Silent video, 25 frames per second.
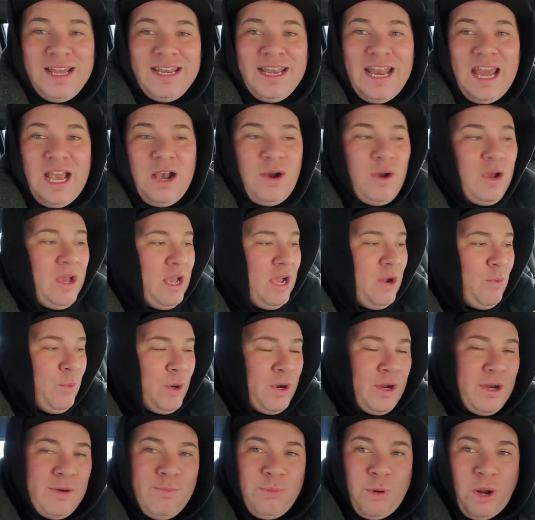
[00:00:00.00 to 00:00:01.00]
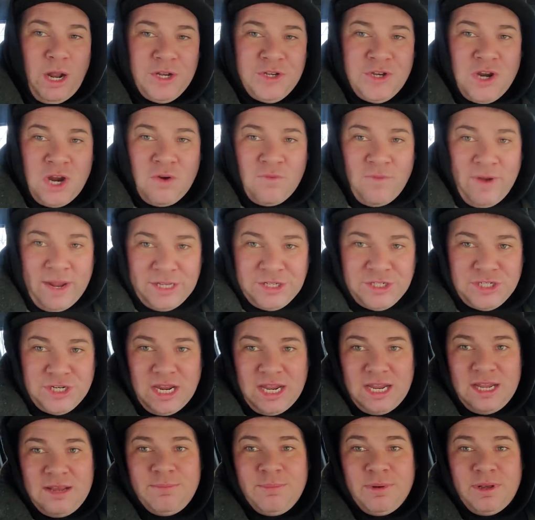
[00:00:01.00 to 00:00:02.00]
Now, we're in Project X
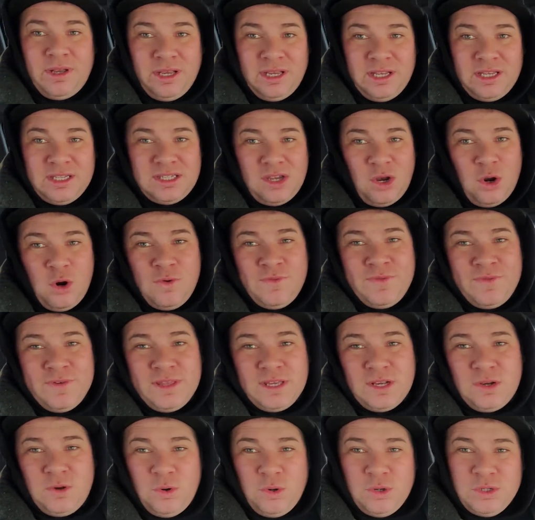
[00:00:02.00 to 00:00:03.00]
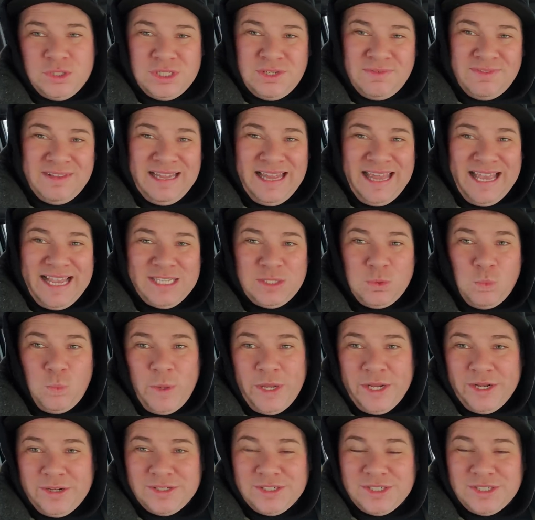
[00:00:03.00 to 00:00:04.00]
J because over the course of the last
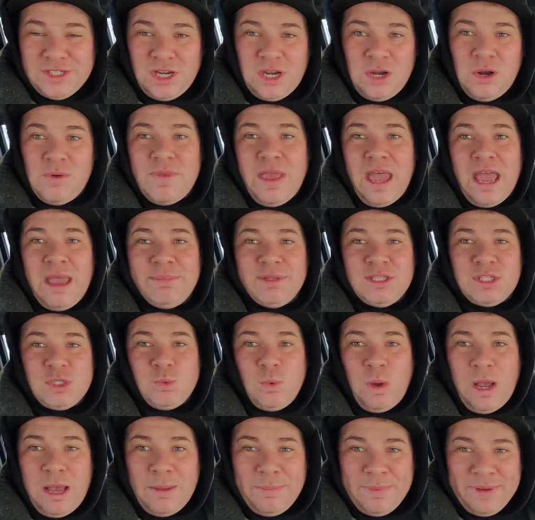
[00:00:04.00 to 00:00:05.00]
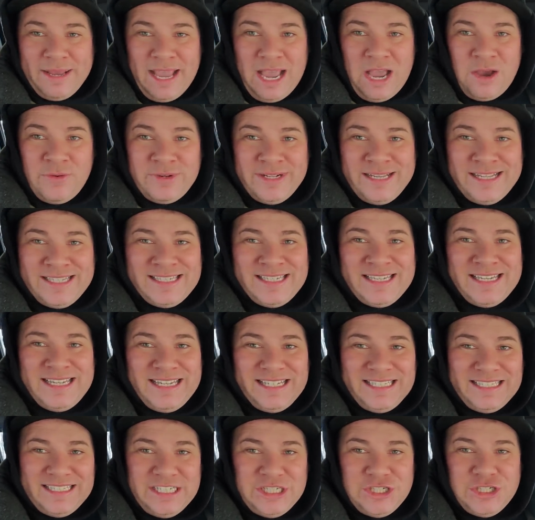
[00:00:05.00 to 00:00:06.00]
week or so, I've been swapping out its
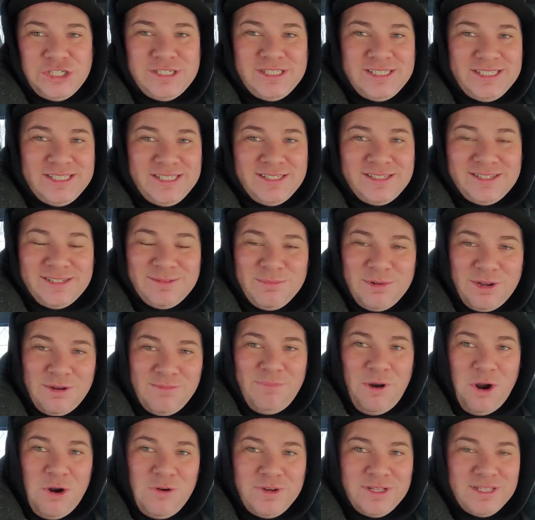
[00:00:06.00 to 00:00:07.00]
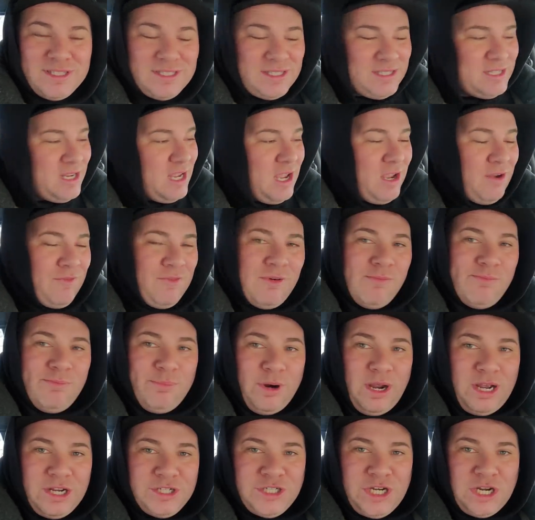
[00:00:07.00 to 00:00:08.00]
ignition system components from
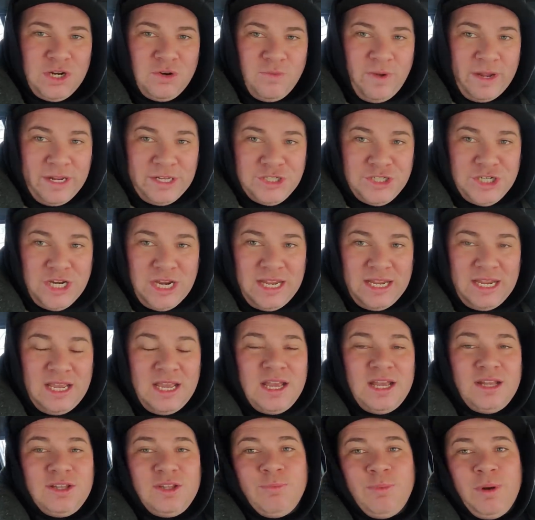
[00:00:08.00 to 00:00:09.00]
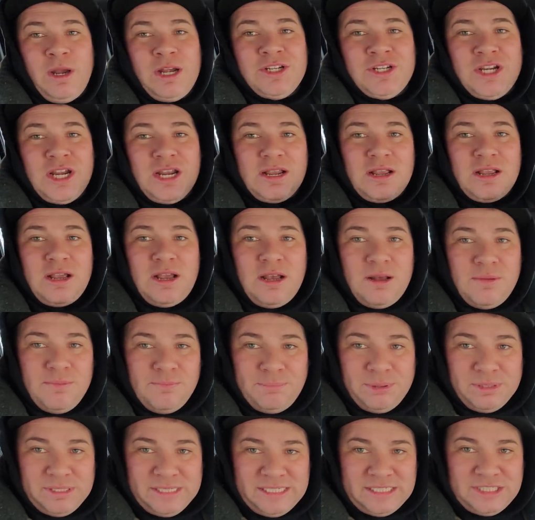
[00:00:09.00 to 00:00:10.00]
Project X J to Project
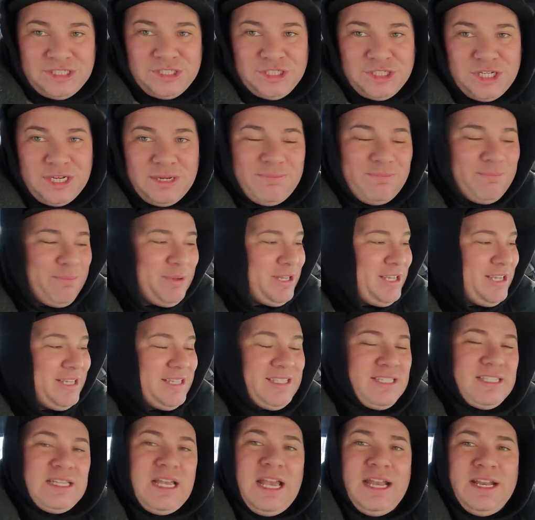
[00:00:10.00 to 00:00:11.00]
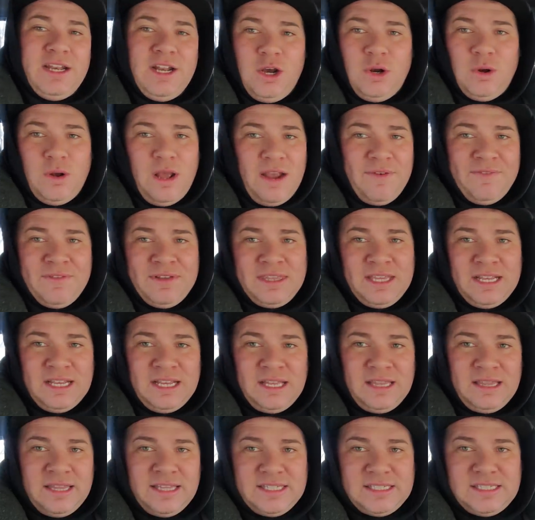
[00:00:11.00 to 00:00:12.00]
Police Jeep because I know everything
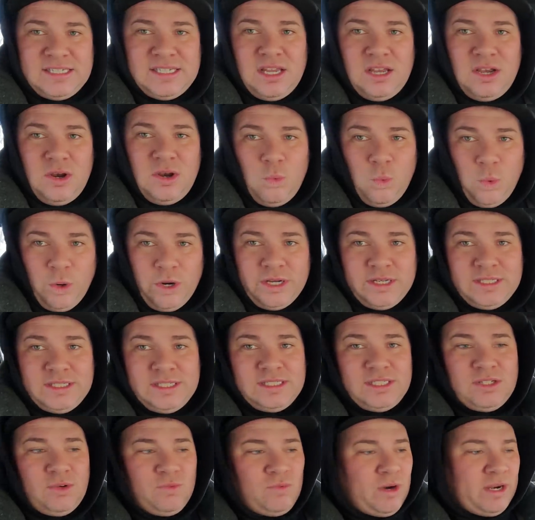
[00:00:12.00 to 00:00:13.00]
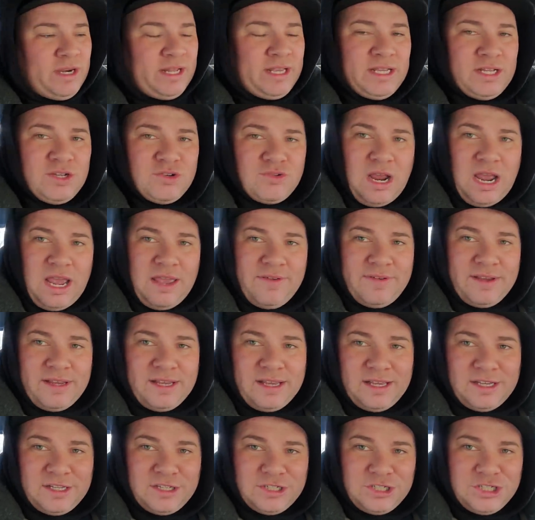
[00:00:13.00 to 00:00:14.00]
in this works. It's a running and
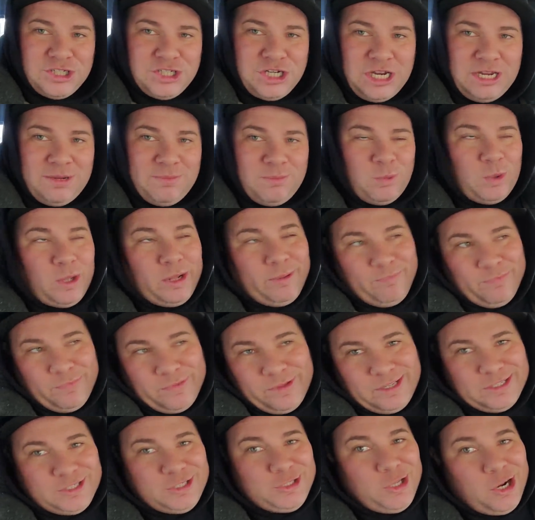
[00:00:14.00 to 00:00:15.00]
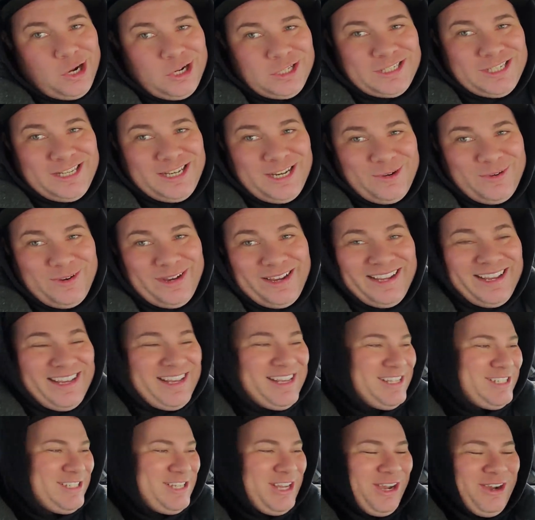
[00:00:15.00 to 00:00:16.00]
driving Jeep. Well, it starts anyway.
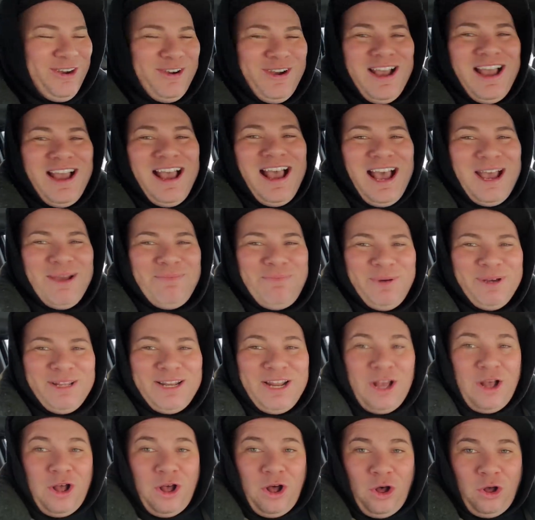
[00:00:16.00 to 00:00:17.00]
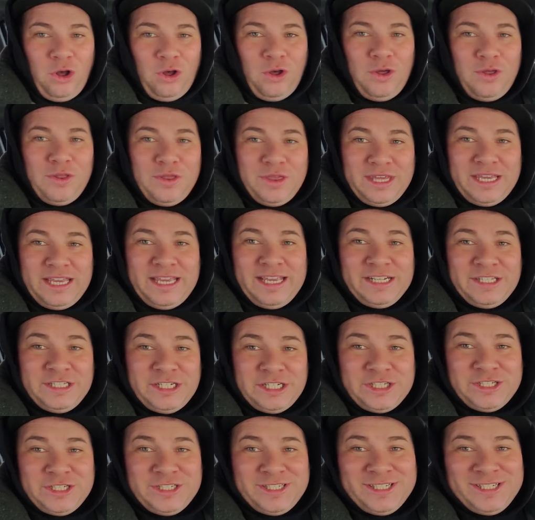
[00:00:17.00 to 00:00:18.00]
So I put all the
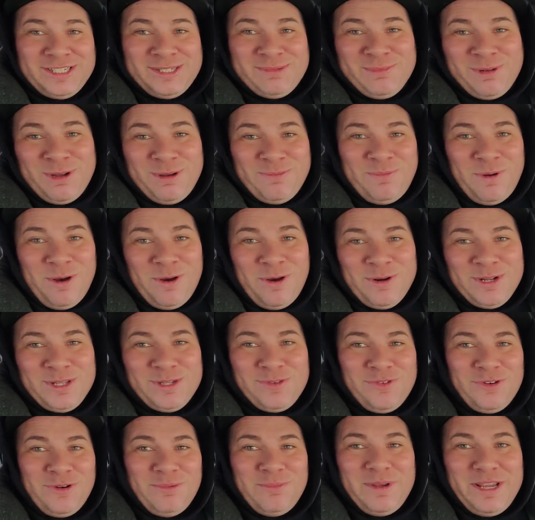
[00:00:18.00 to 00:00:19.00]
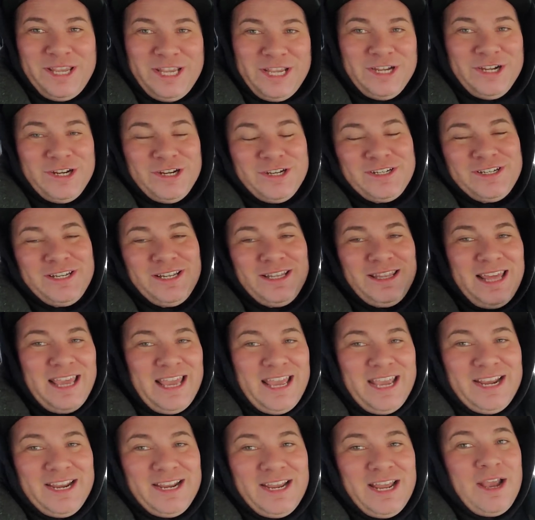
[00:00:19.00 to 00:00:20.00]
ignition system components from here to
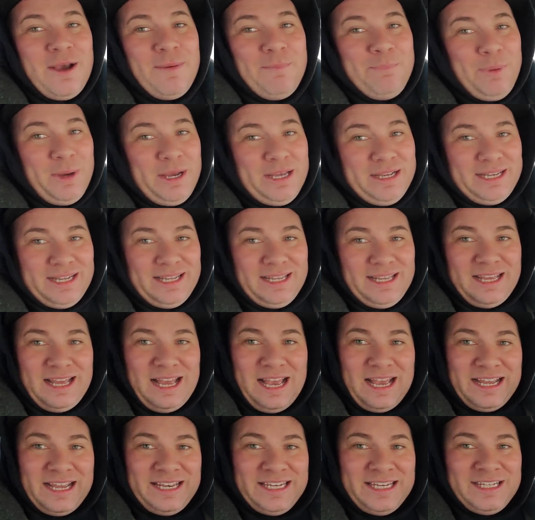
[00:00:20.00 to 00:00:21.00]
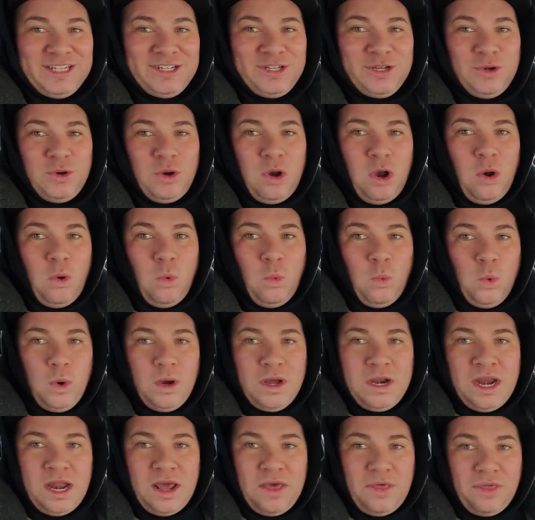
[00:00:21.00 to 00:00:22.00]
there, but I didn't do
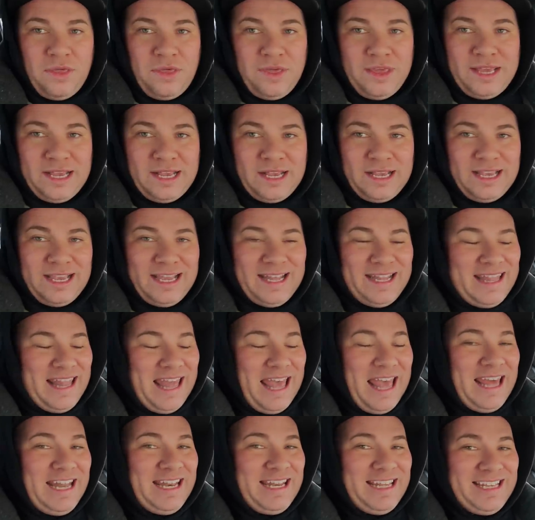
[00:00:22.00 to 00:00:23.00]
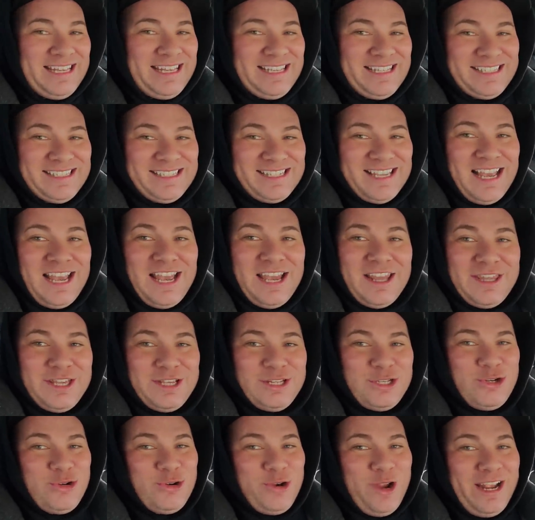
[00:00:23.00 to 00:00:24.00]
one thing, and that is the
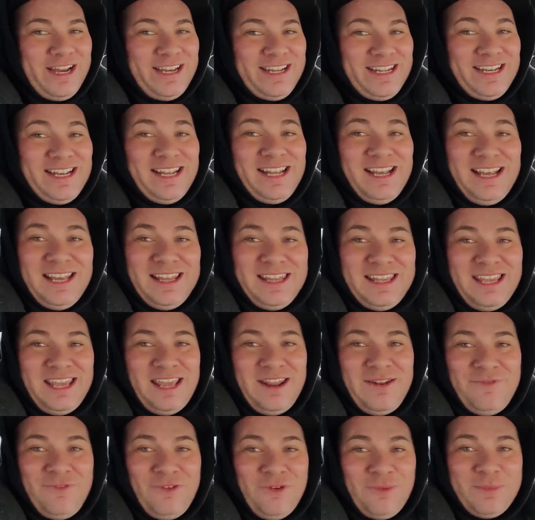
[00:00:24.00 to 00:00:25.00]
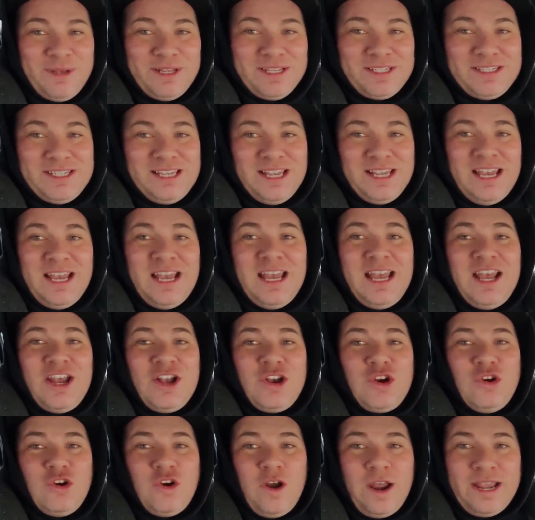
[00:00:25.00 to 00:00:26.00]
dreaded, the infamous
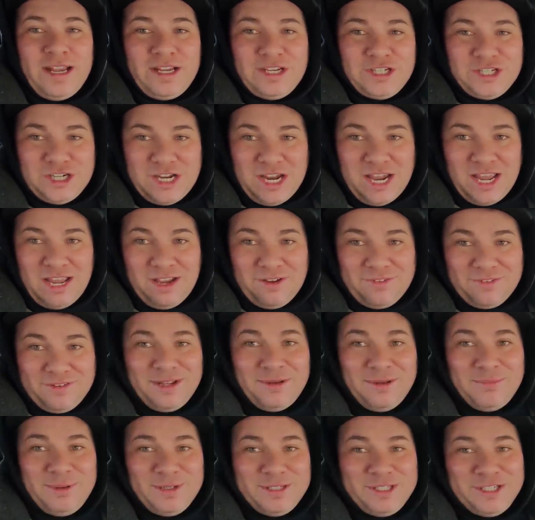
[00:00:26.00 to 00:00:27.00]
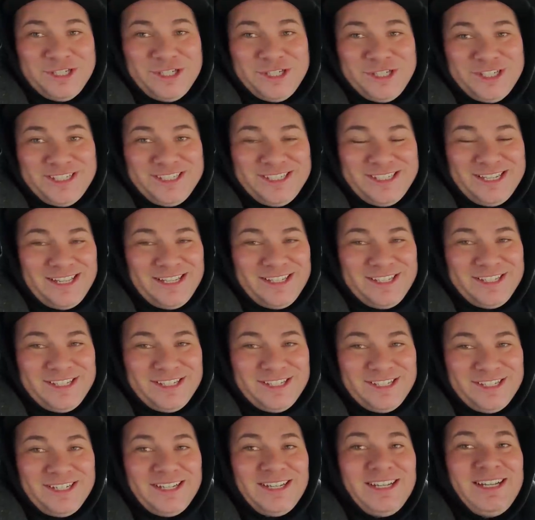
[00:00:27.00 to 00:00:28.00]
crankshaft position
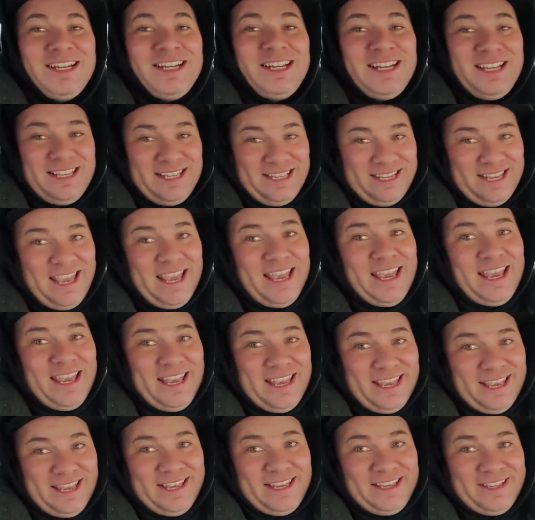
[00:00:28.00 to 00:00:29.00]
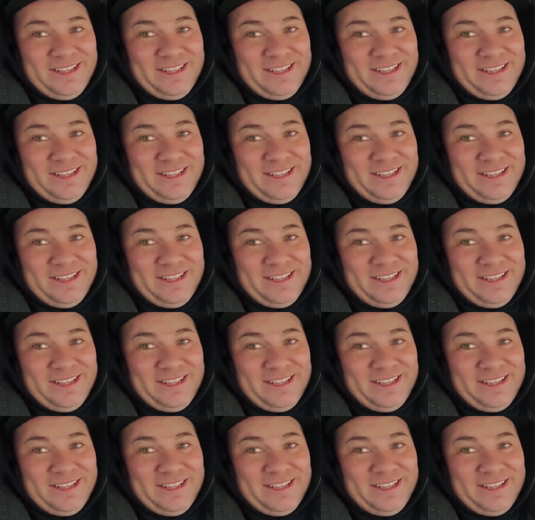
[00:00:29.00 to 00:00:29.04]
sensor. Yeah.